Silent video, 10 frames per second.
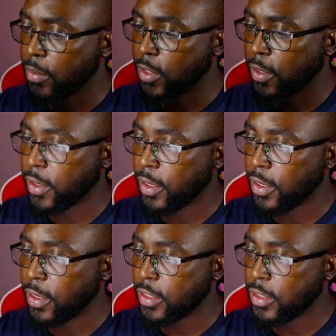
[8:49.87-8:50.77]
sorry,
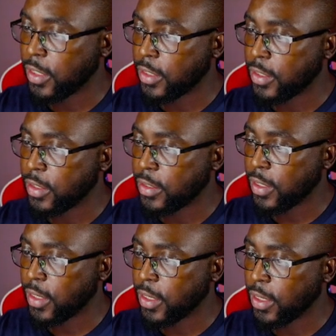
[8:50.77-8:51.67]
let's let's let's look
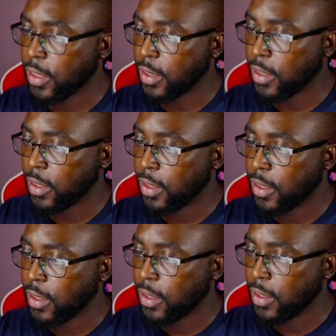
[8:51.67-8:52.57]
at that again.
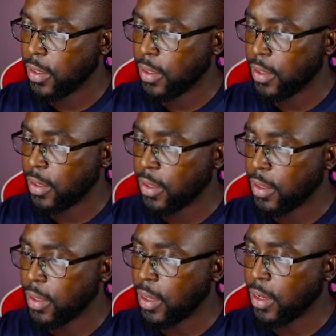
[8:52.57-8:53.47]

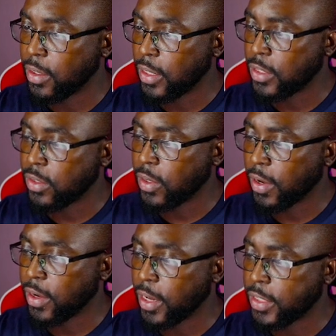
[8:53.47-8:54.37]
Ah, let's look at
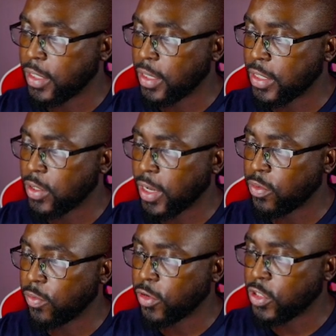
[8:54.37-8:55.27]
19. Let's look at
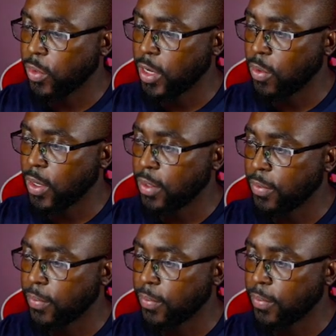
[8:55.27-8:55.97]
verse 21.